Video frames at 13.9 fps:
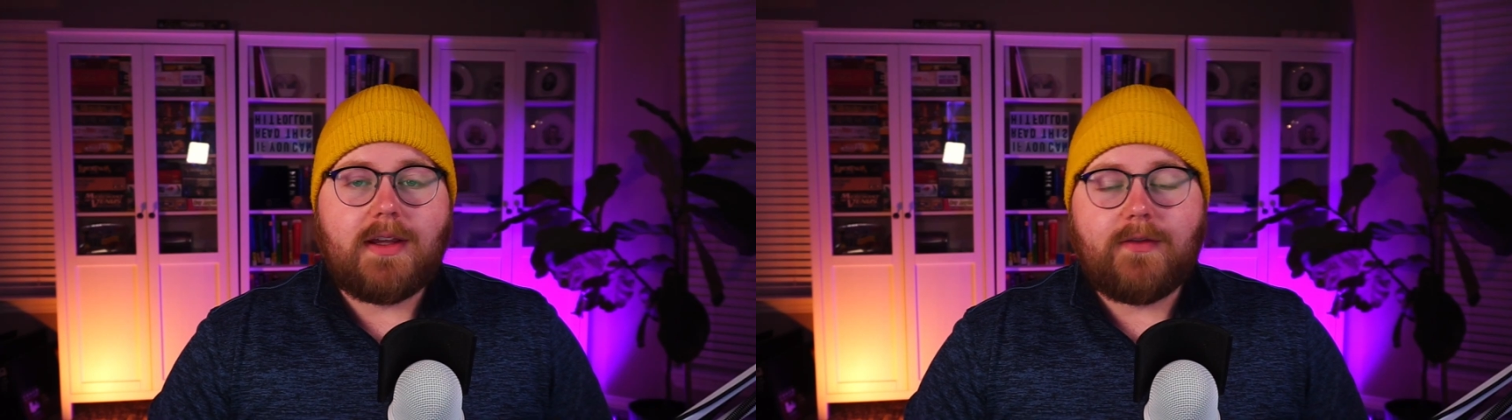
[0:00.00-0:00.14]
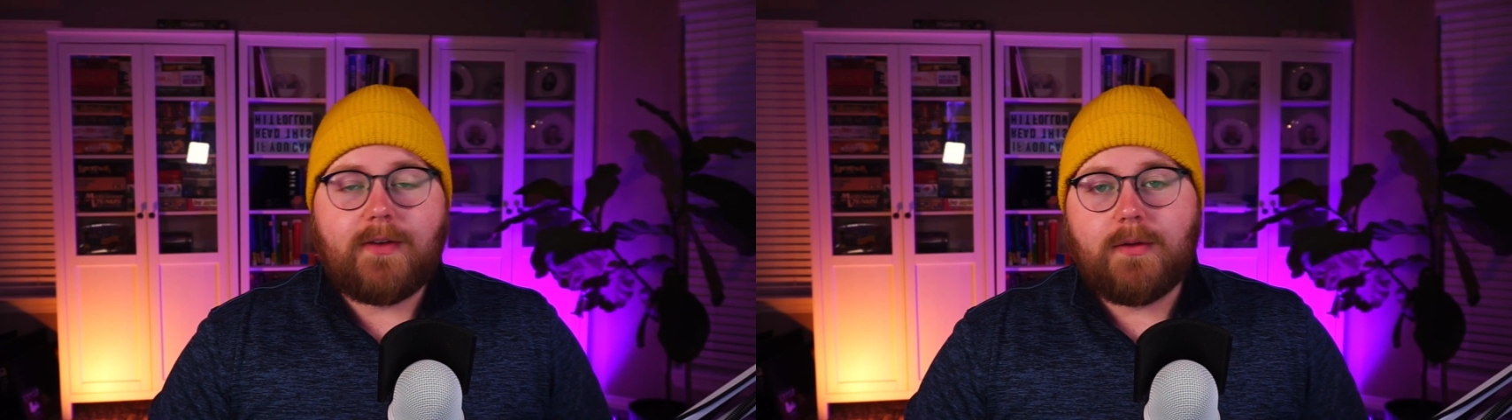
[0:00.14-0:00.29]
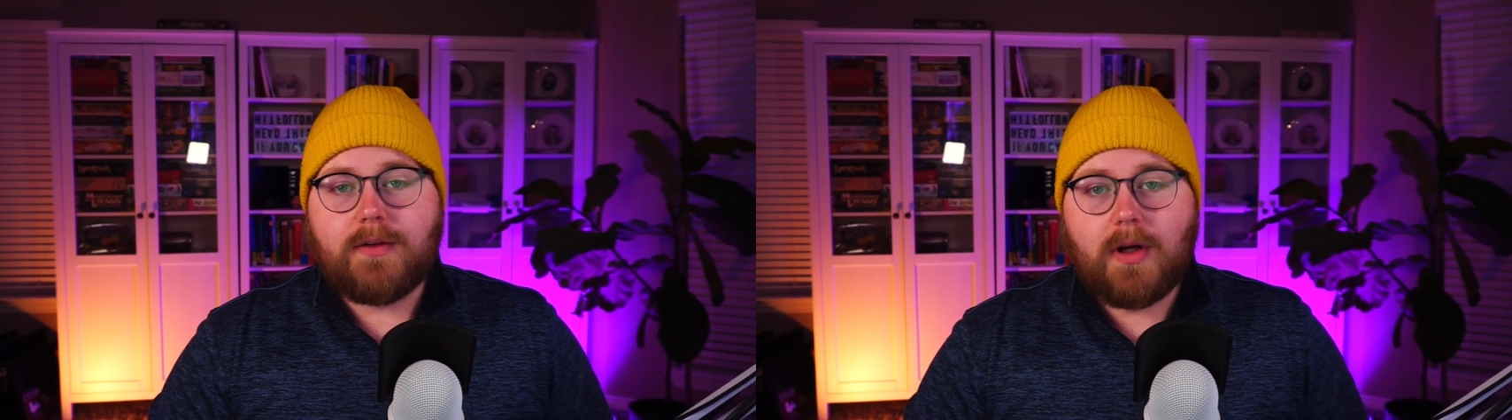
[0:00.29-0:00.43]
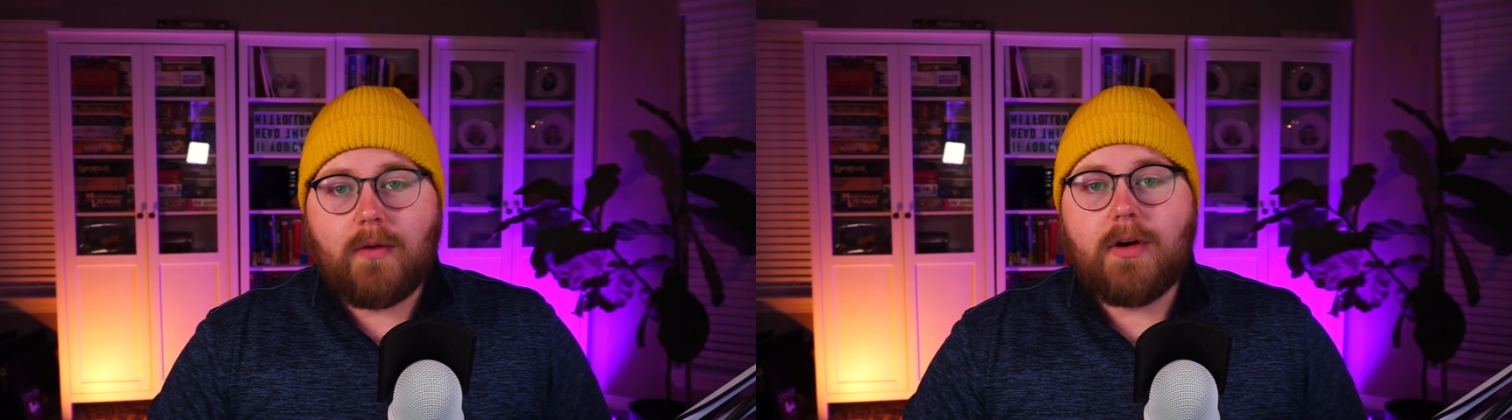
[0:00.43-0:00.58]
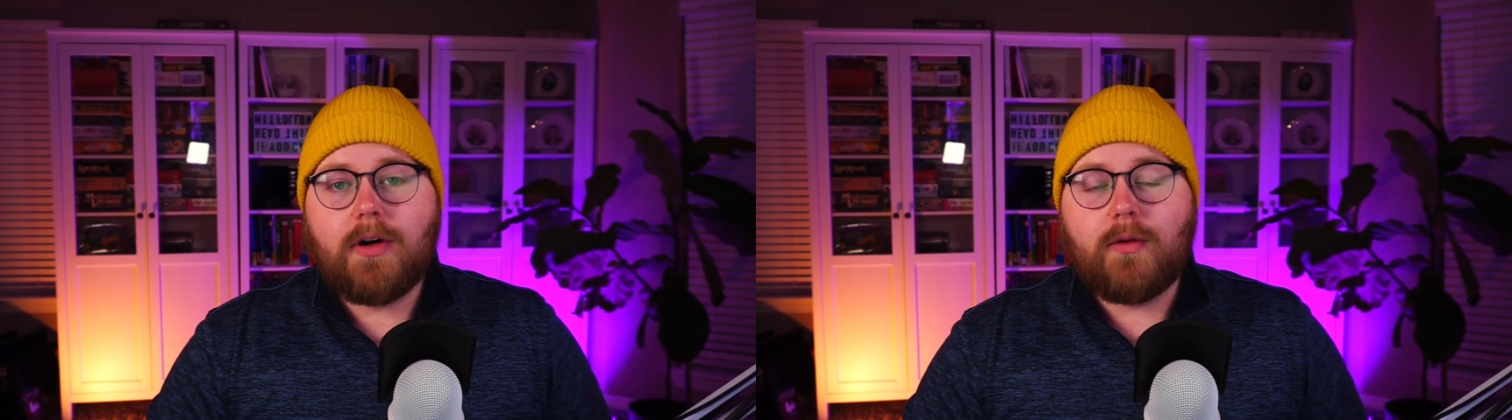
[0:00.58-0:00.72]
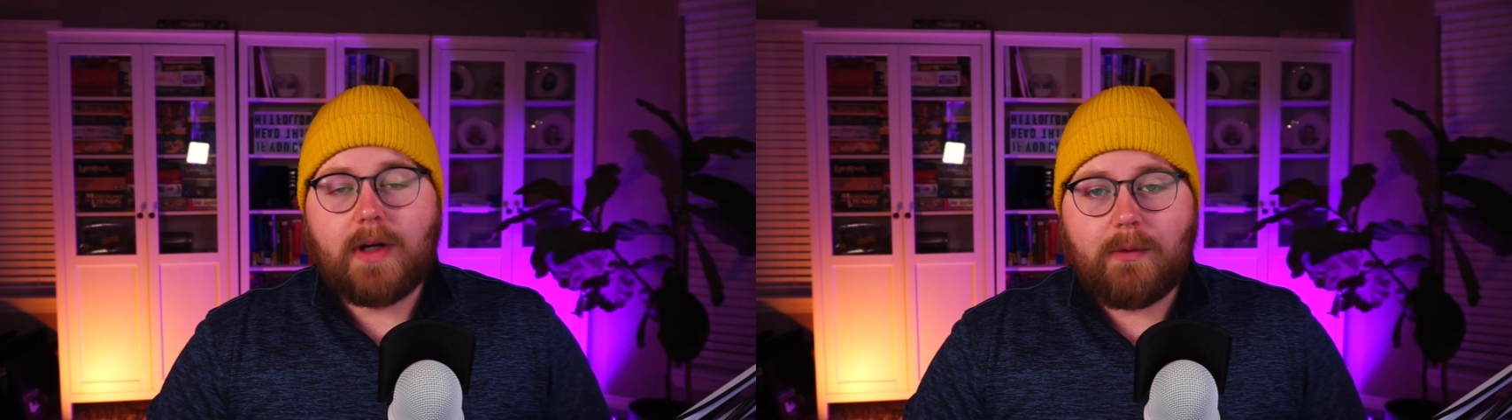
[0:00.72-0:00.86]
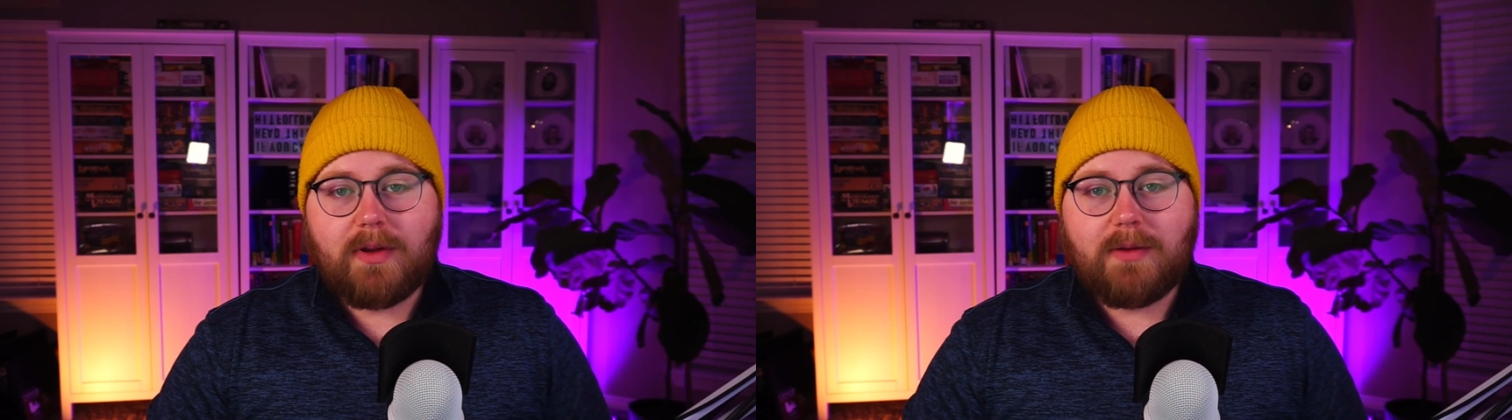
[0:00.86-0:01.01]
if you don't
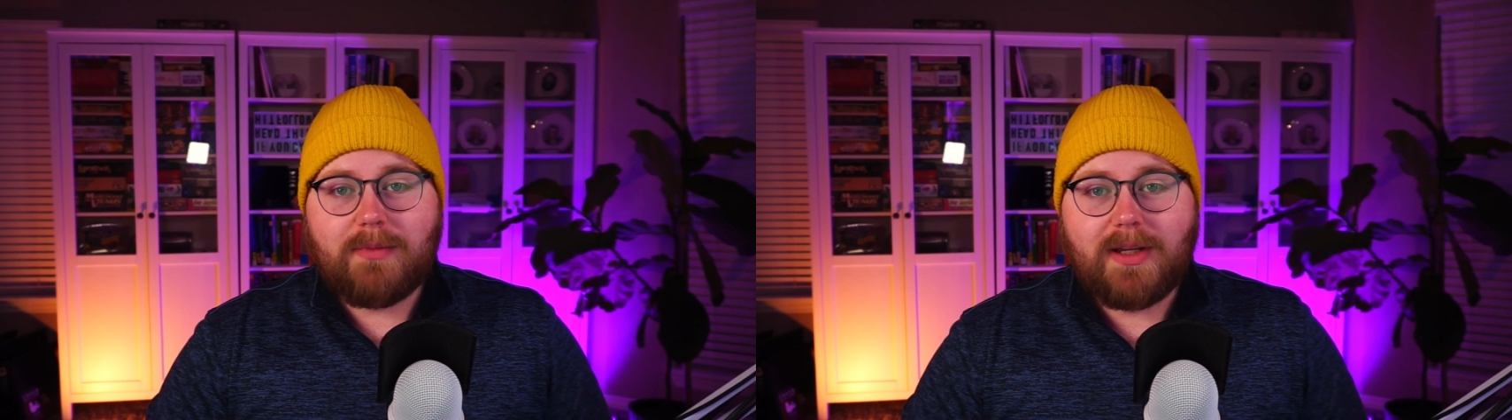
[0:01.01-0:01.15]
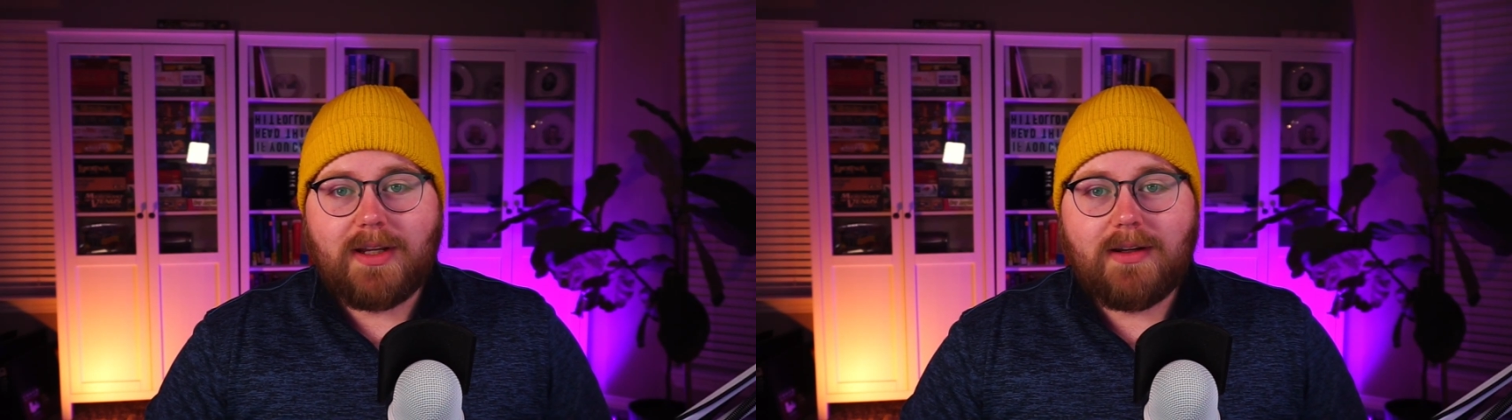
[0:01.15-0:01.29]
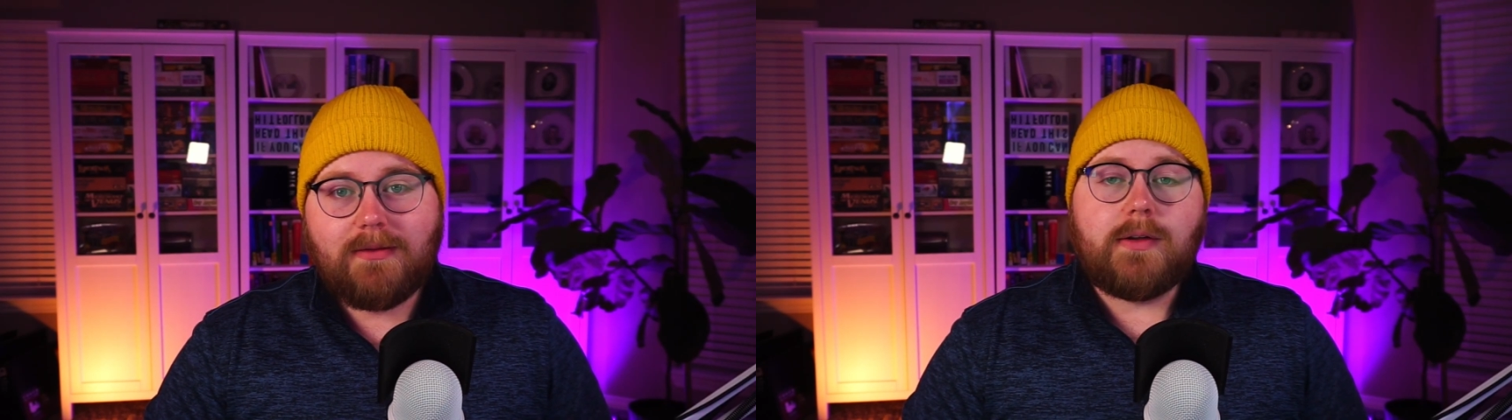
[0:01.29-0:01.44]
agree with me,